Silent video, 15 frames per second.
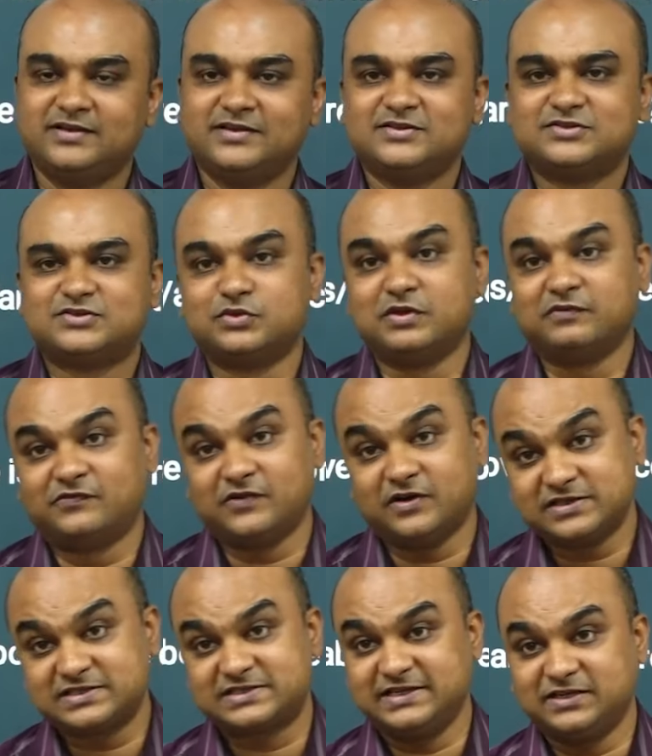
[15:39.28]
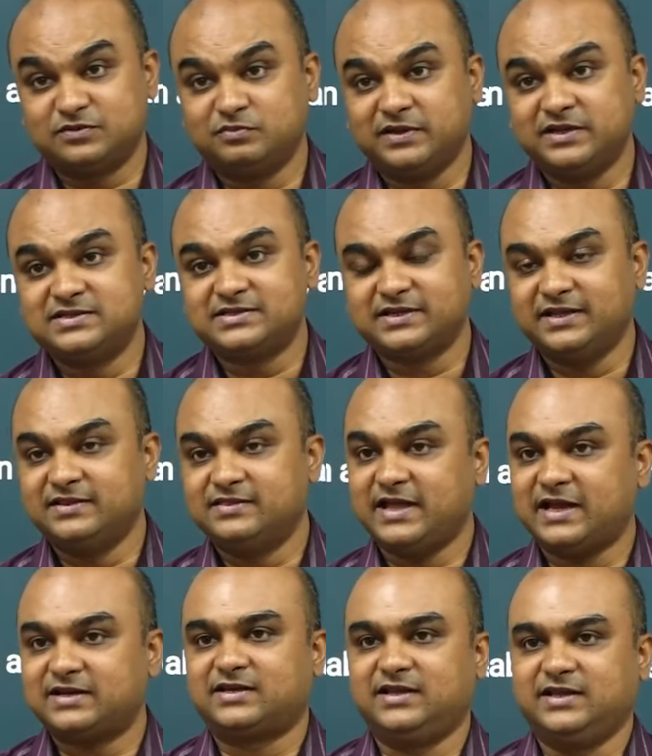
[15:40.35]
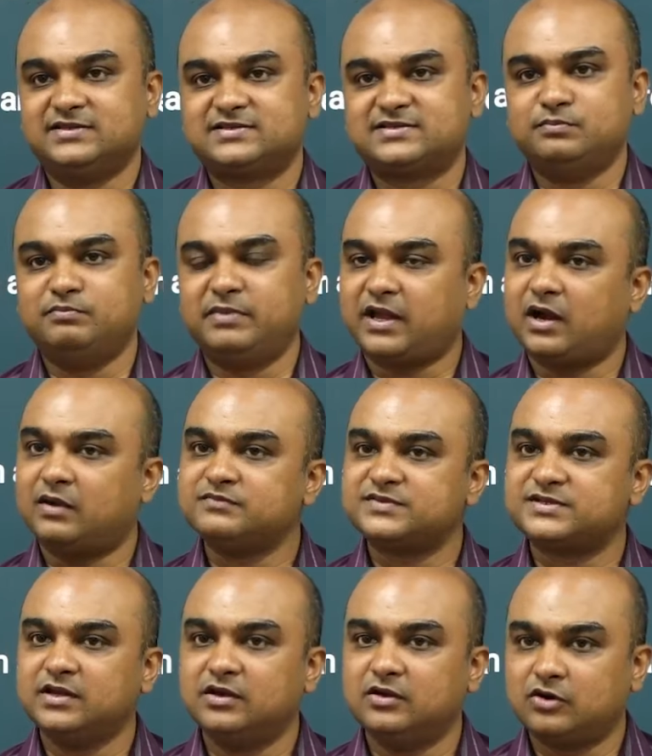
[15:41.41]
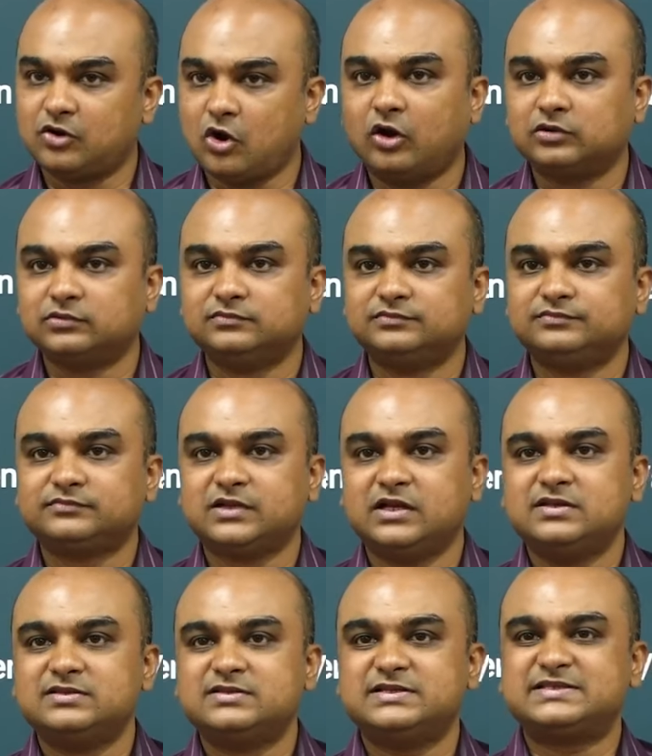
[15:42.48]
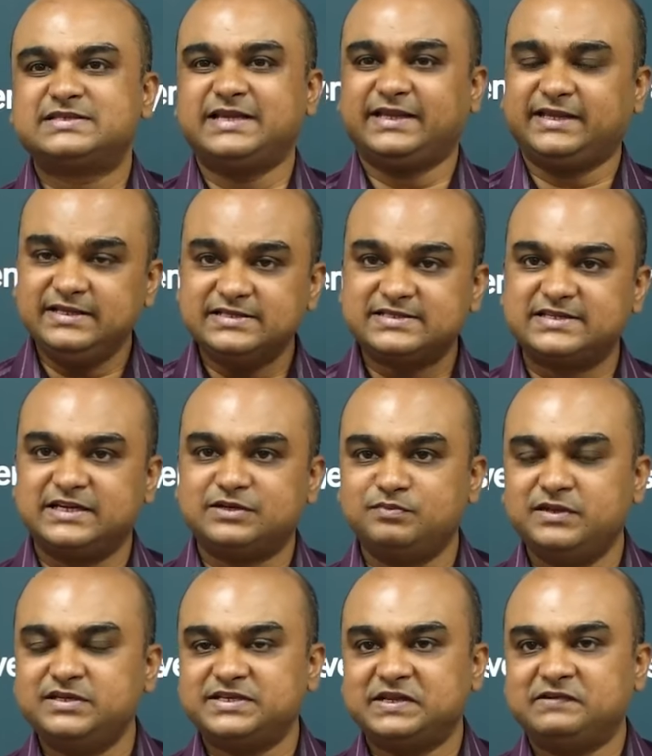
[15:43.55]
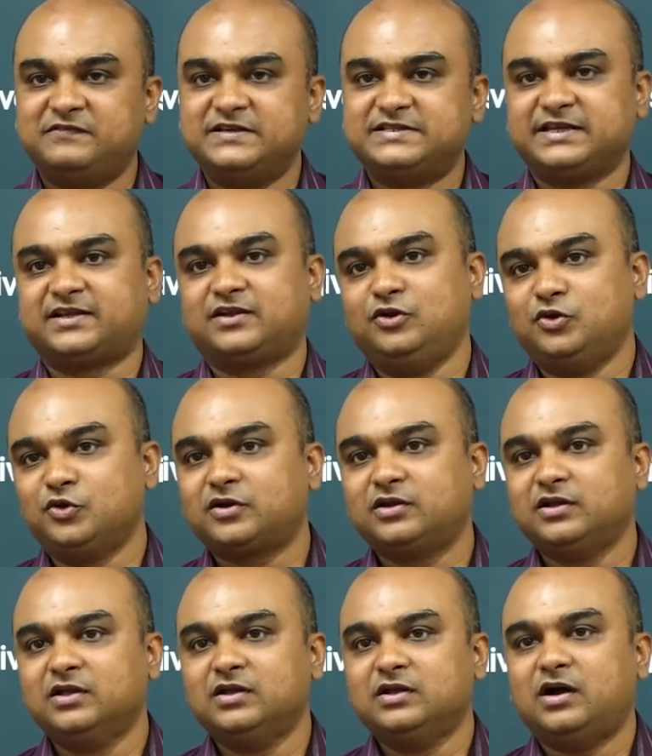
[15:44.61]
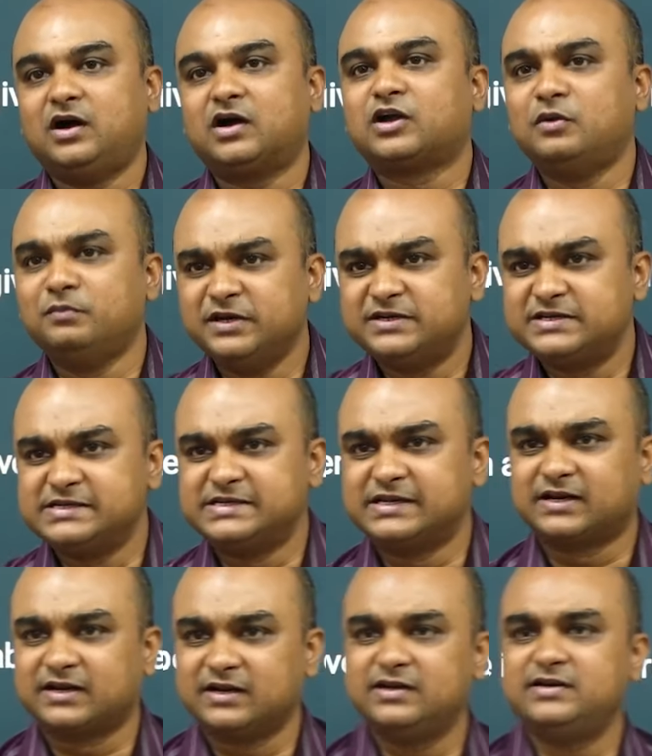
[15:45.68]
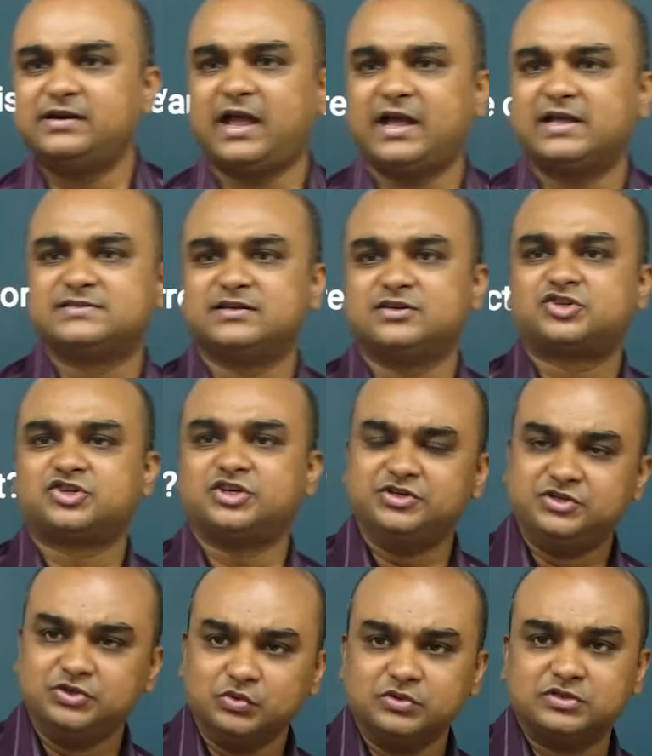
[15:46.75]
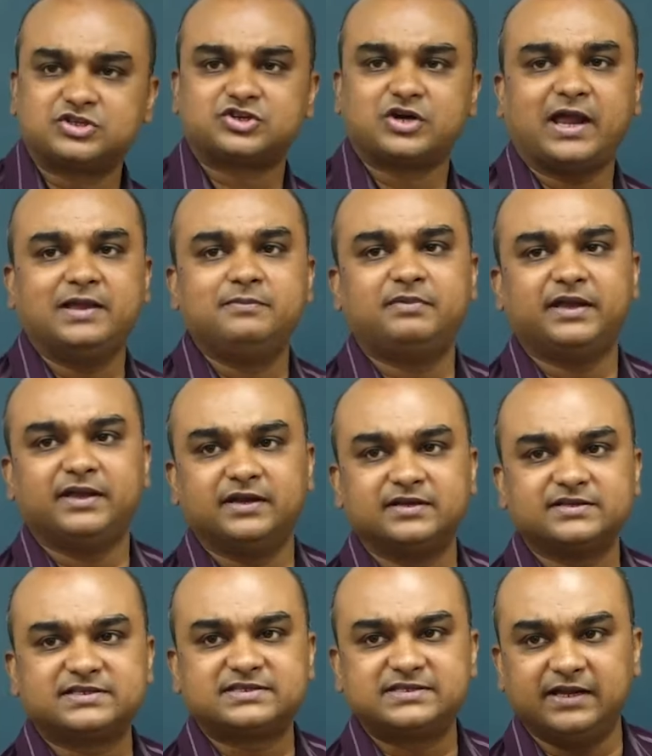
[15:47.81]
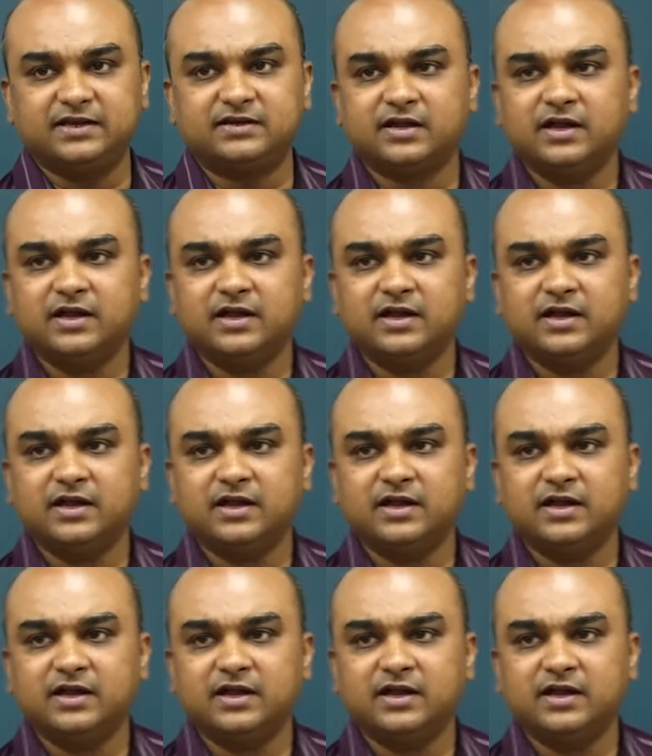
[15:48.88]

So the first statement in that case becomes wrong. The second statement, if we take a look, a community declared as a scheduled tribe in a state